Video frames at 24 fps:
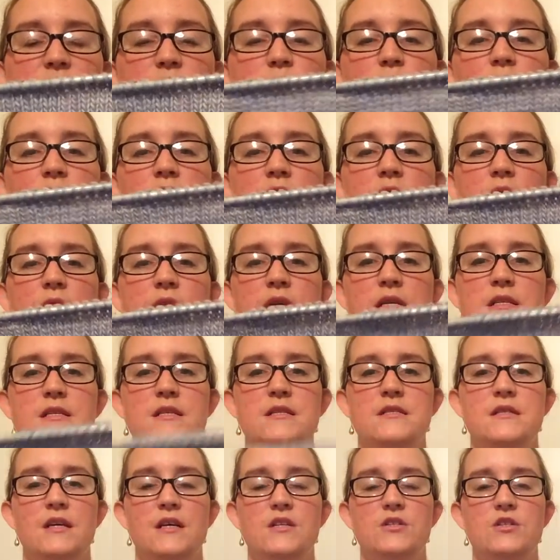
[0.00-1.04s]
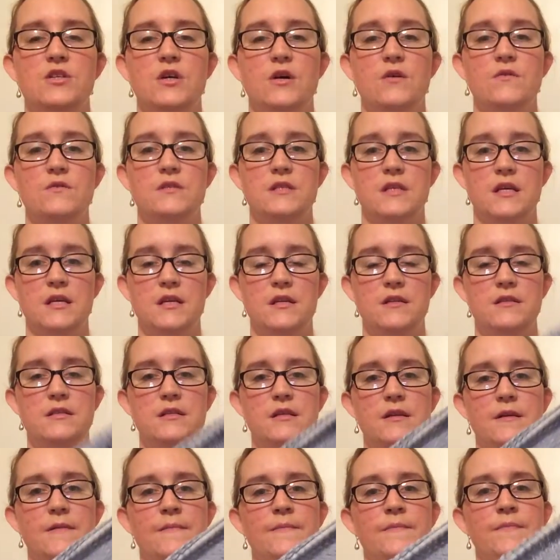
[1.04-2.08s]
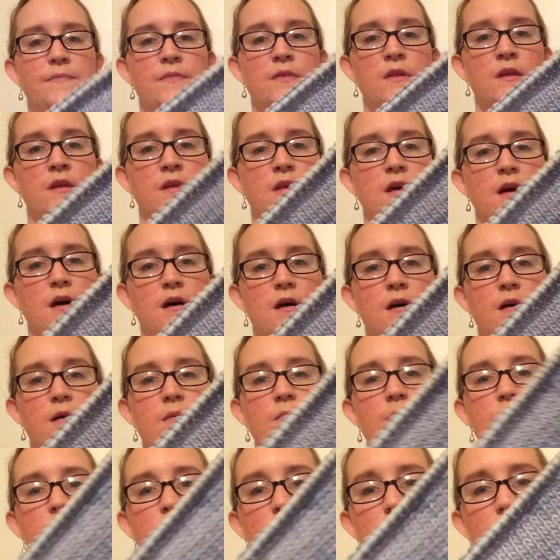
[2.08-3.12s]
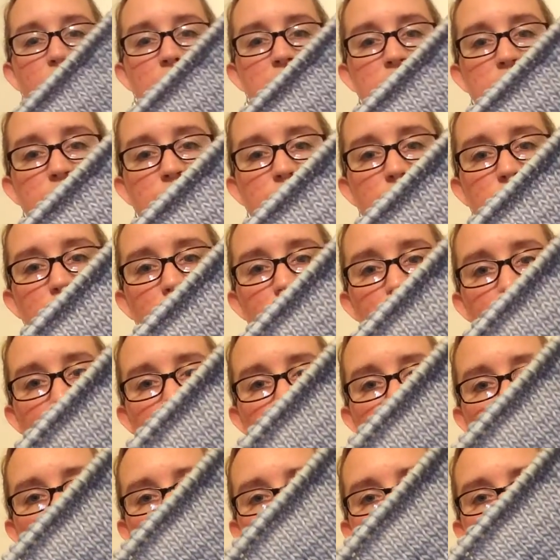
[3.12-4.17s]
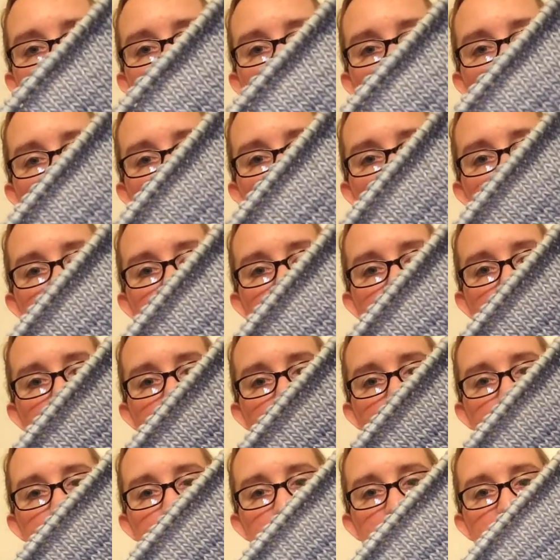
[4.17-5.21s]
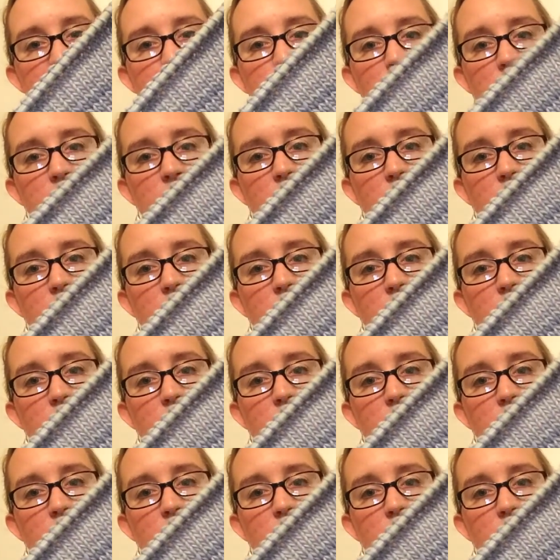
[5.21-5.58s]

is one of the reasons I chose it, was for the color variations, but